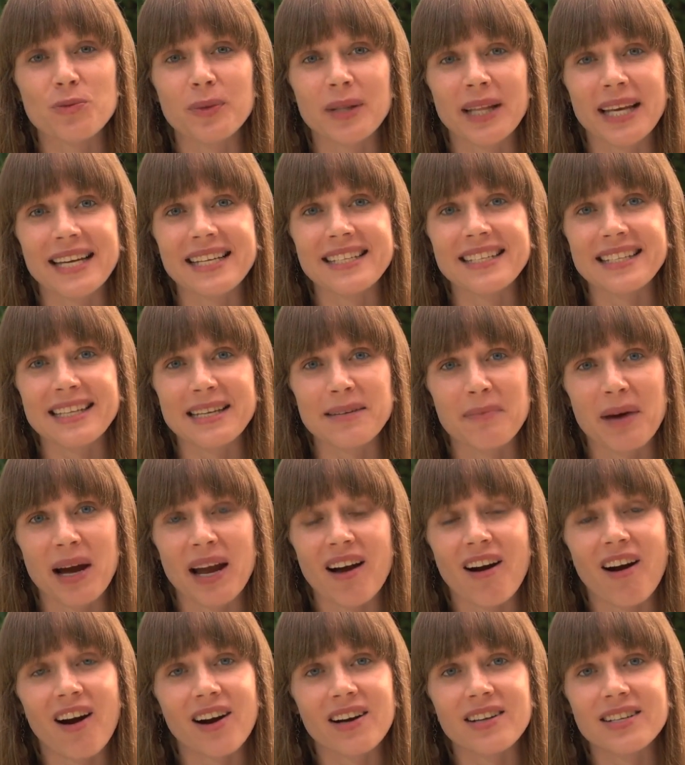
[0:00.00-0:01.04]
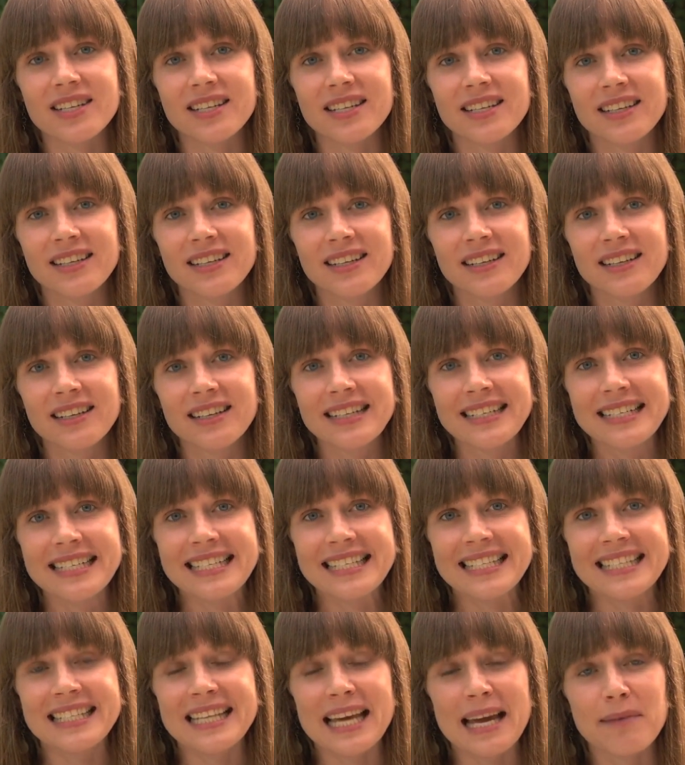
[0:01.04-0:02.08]
place in my heart.
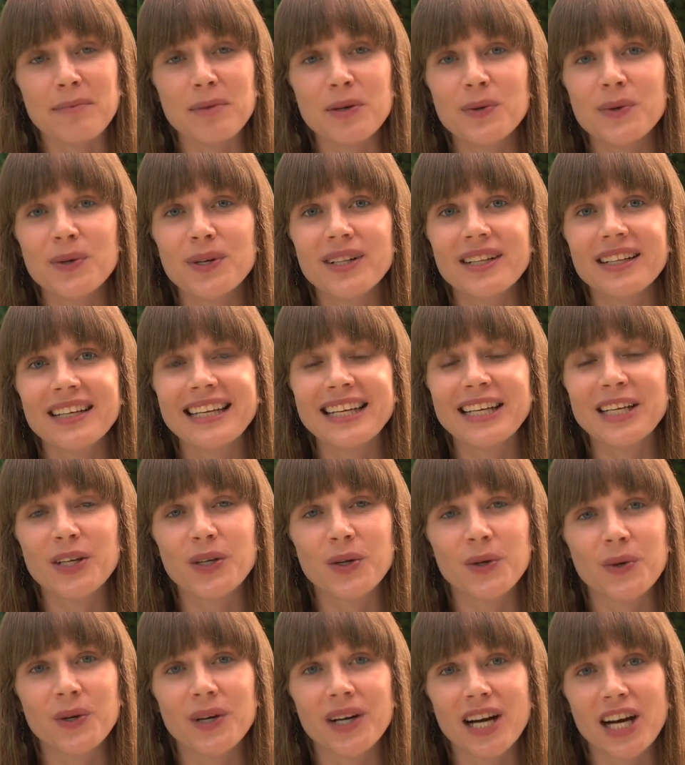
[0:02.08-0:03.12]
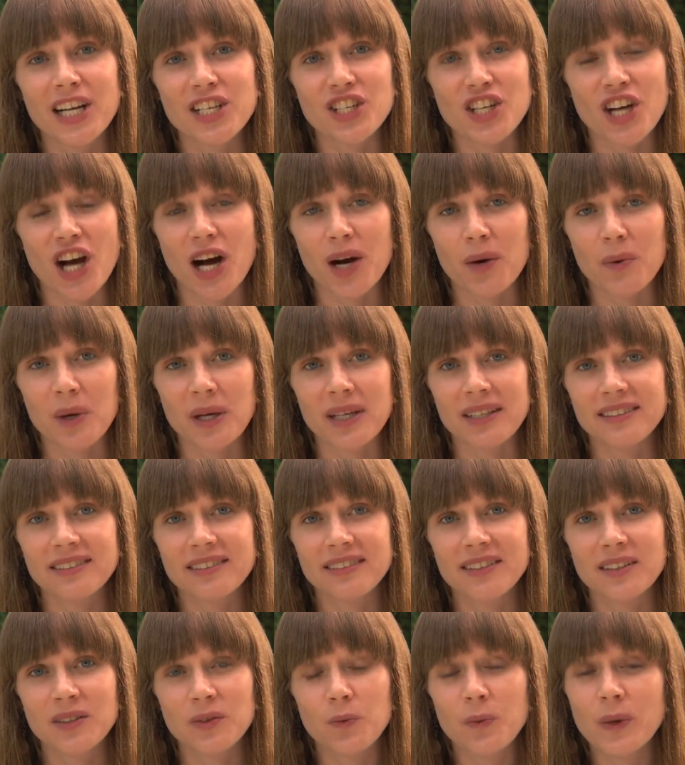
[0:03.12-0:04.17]
Samuel Ikua Gachagua,
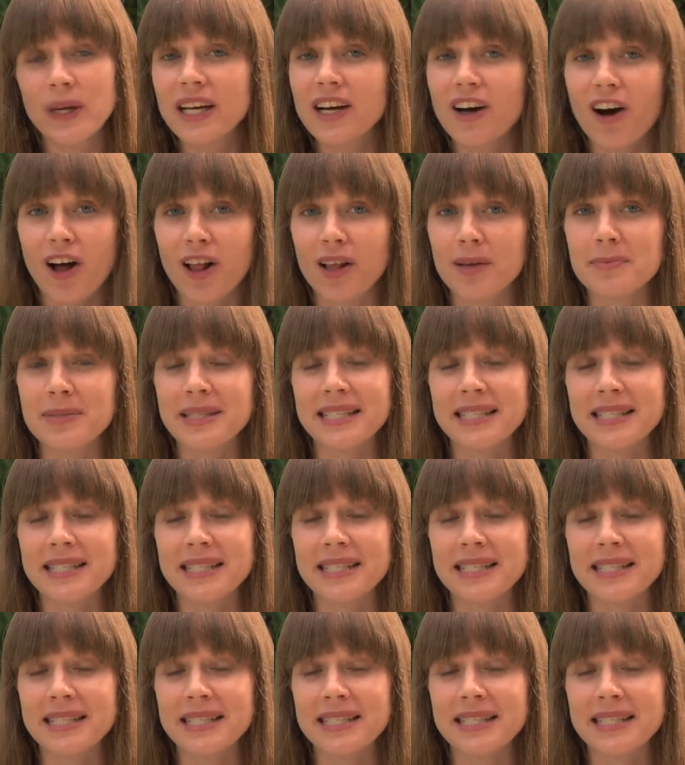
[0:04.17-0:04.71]
we call him